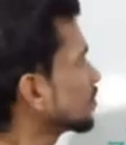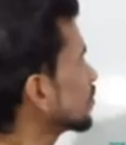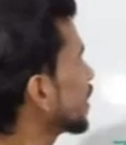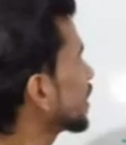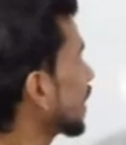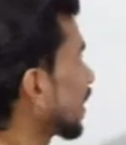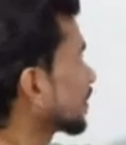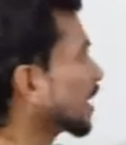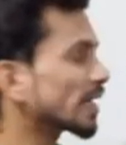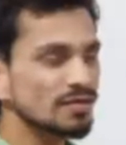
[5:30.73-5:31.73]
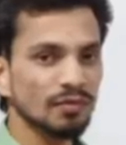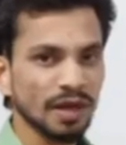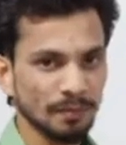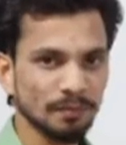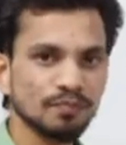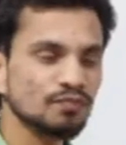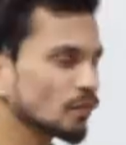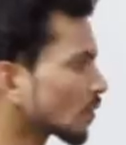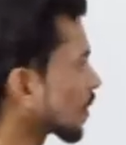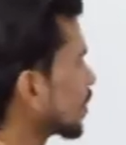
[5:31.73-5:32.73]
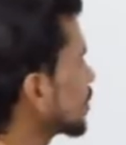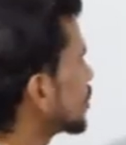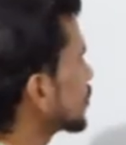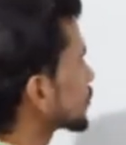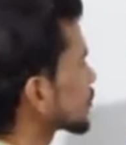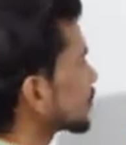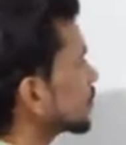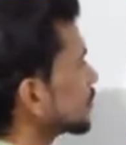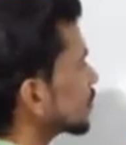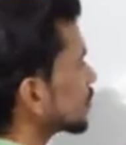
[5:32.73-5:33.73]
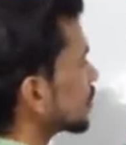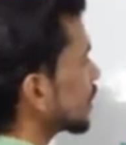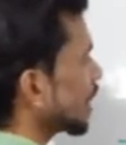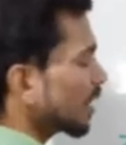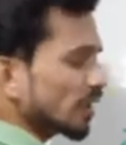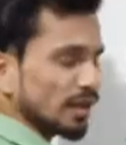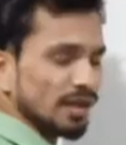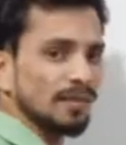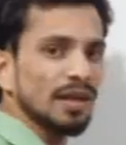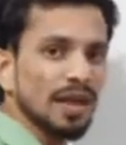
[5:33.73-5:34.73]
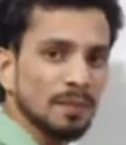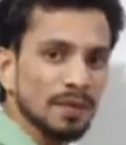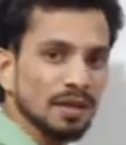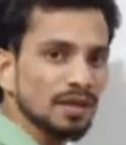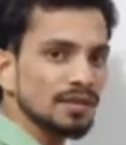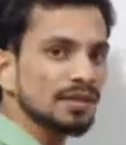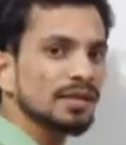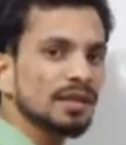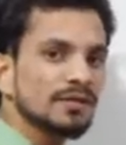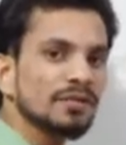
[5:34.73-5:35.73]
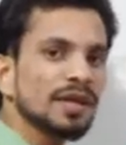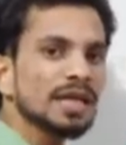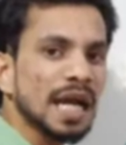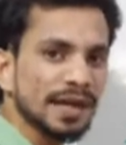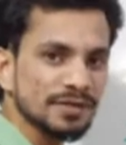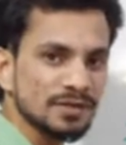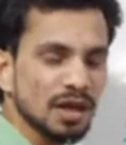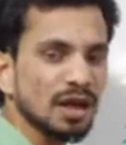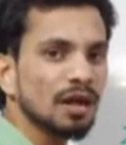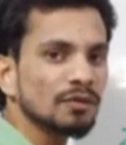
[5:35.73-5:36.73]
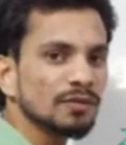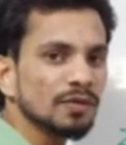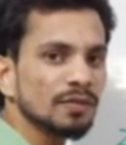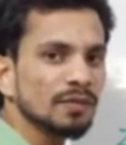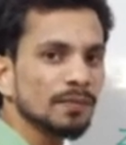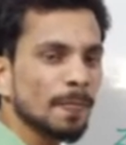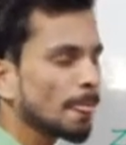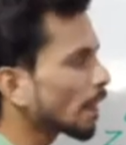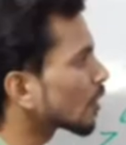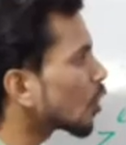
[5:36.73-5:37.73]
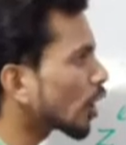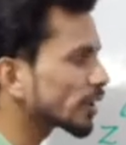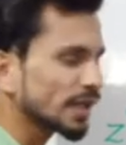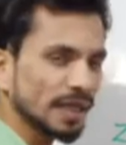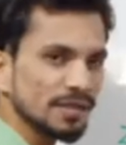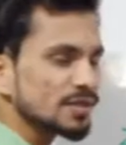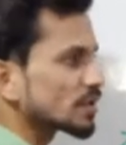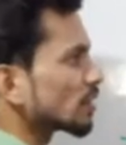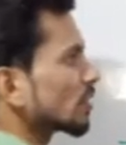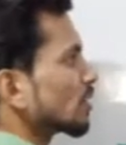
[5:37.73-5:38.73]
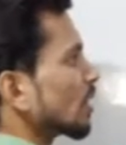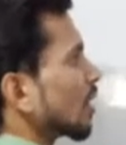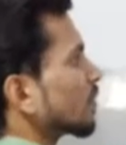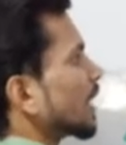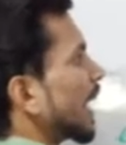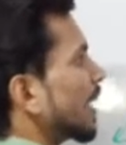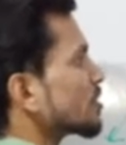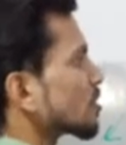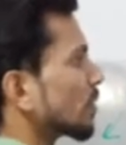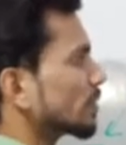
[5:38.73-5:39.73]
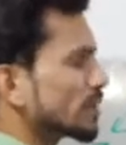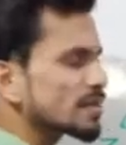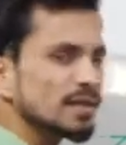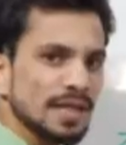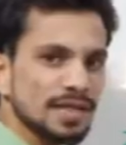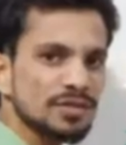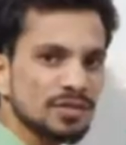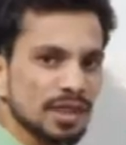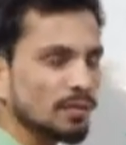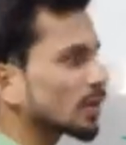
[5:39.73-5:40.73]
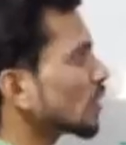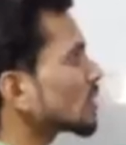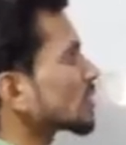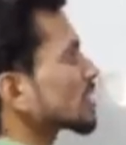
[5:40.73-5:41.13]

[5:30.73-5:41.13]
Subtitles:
but in the S frame. So he will appear the different kinds of coordinates of the ends of this stick, because this